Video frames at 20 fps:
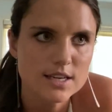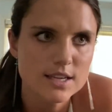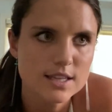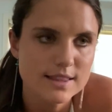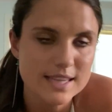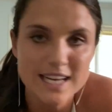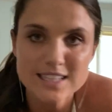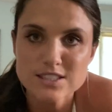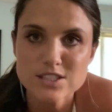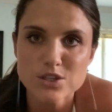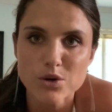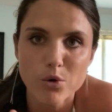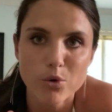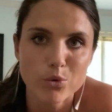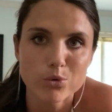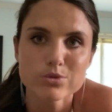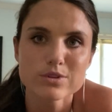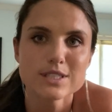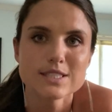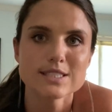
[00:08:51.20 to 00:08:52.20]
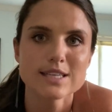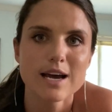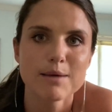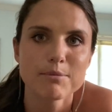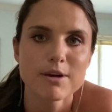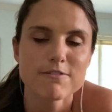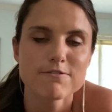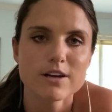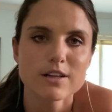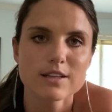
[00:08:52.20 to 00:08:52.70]
that's the only time
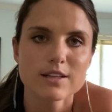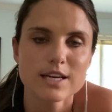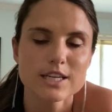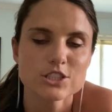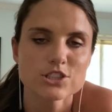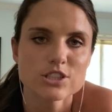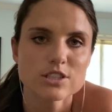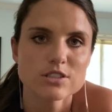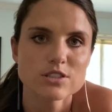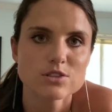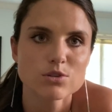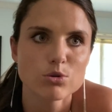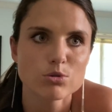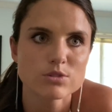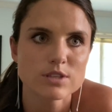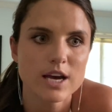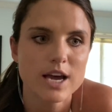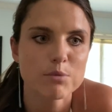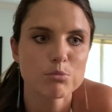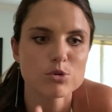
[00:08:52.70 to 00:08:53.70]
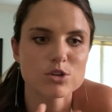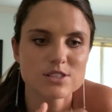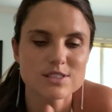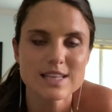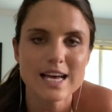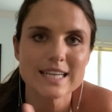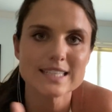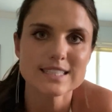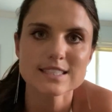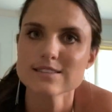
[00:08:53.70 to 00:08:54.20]
I felt like shit this whole time was
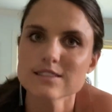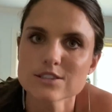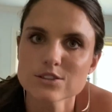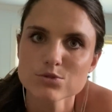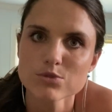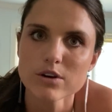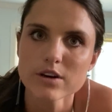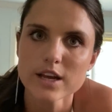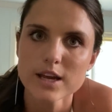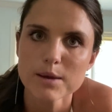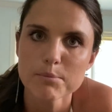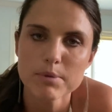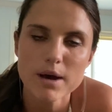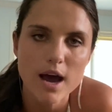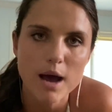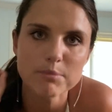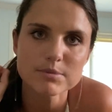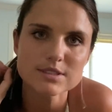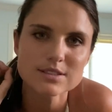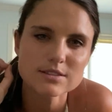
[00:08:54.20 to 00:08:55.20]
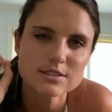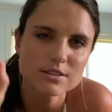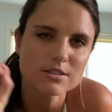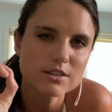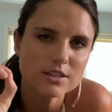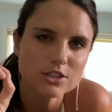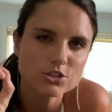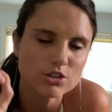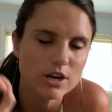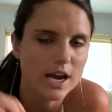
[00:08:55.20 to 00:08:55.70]
that distance running. But I'm still
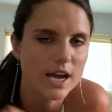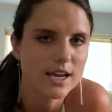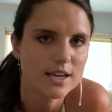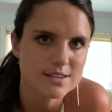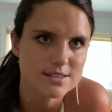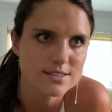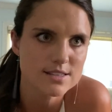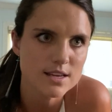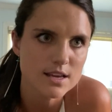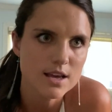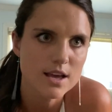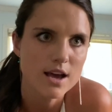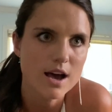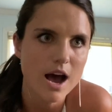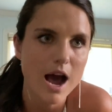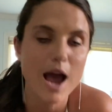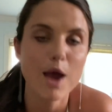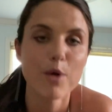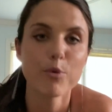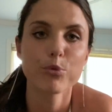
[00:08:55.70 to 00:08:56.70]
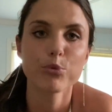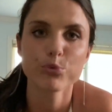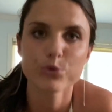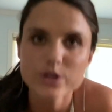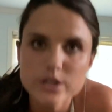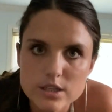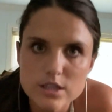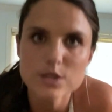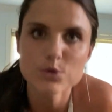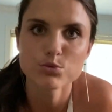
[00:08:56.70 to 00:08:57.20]
gonna try because I
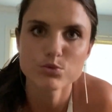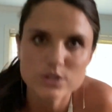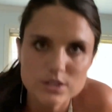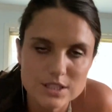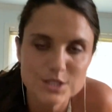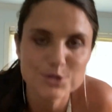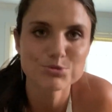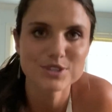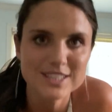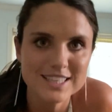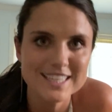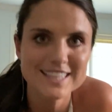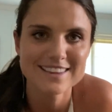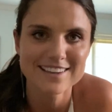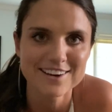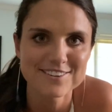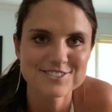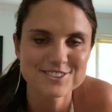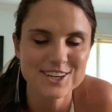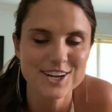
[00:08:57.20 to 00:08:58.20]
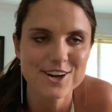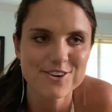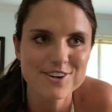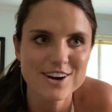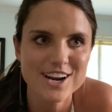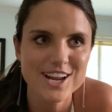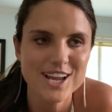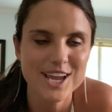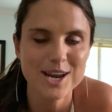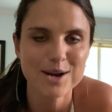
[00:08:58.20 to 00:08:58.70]
really, really, really love trail
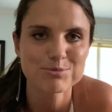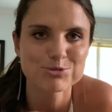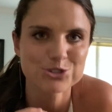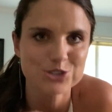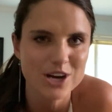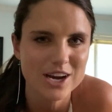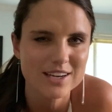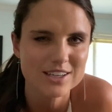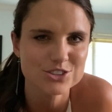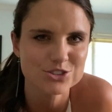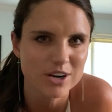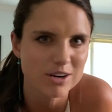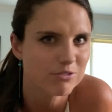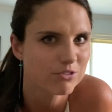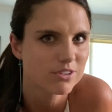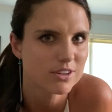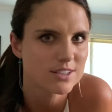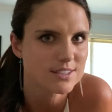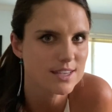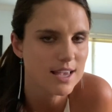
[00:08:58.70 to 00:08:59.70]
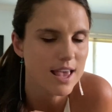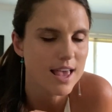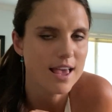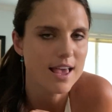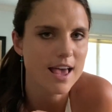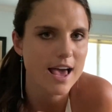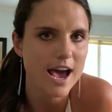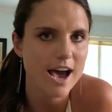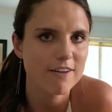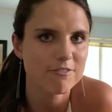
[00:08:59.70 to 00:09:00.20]
running and I'm trying to train for this
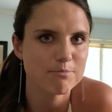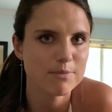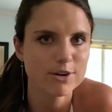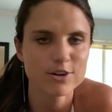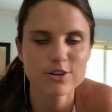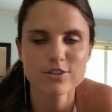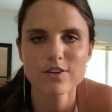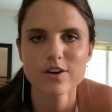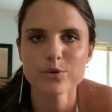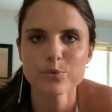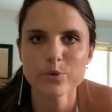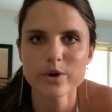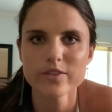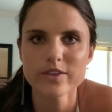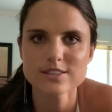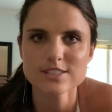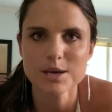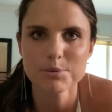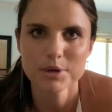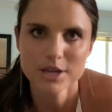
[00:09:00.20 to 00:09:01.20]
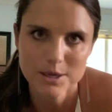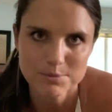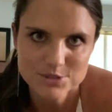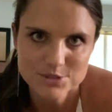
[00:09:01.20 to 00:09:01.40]
half marathon one that's coming up